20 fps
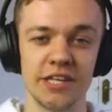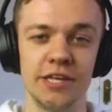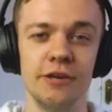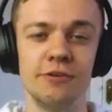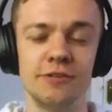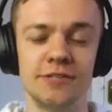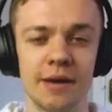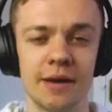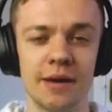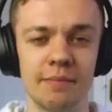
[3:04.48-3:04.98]

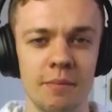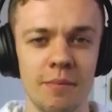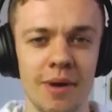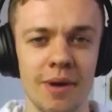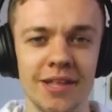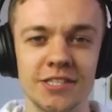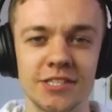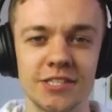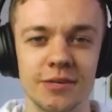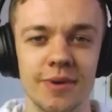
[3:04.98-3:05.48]
use that
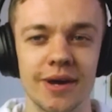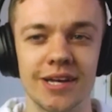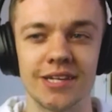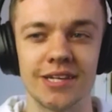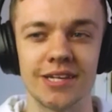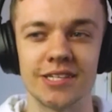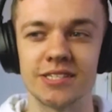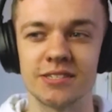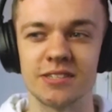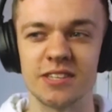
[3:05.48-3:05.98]
momentum
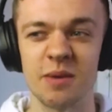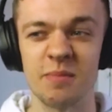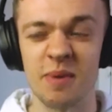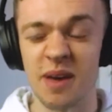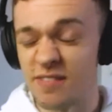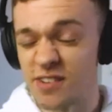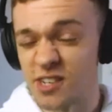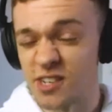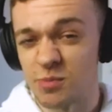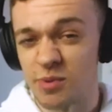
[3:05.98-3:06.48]
as a
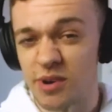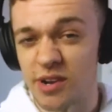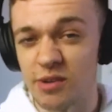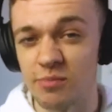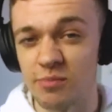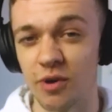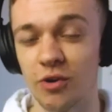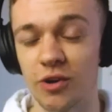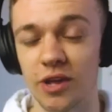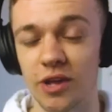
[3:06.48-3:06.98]
bit of a
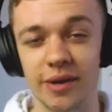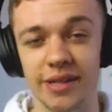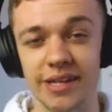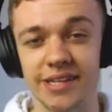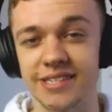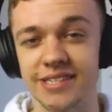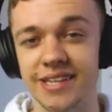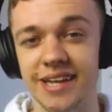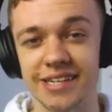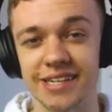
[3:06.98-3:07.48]
springboard going
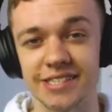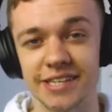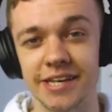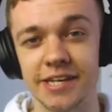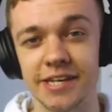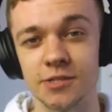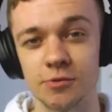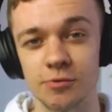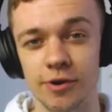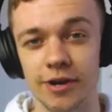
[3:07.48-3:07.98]
into next
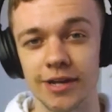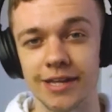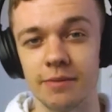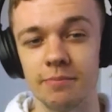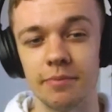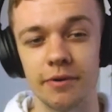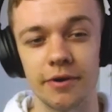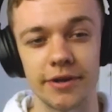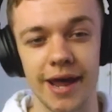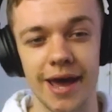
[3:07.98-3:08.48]
season, really.
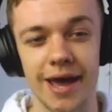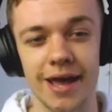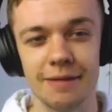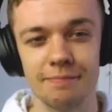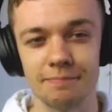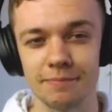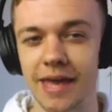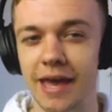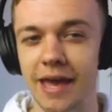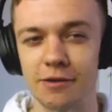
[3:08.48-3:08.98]
But
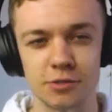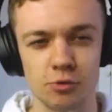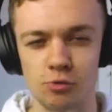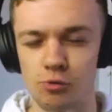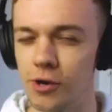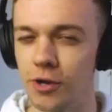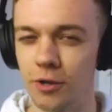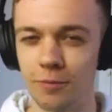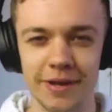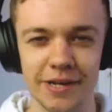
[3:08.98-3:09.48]
yeah, it was a
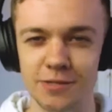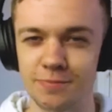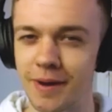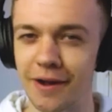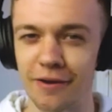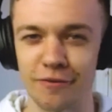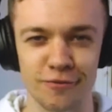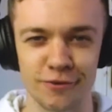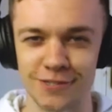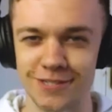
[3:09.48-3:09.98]
real mixed
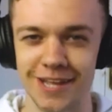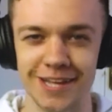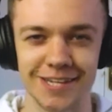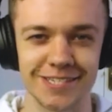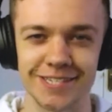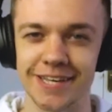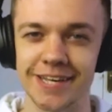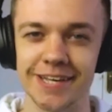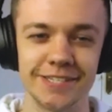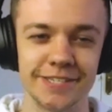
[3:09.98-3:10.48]
bag for us last
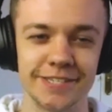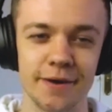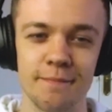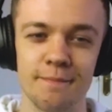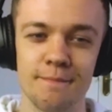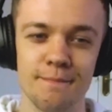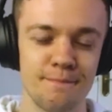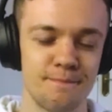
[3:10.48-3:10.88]
season.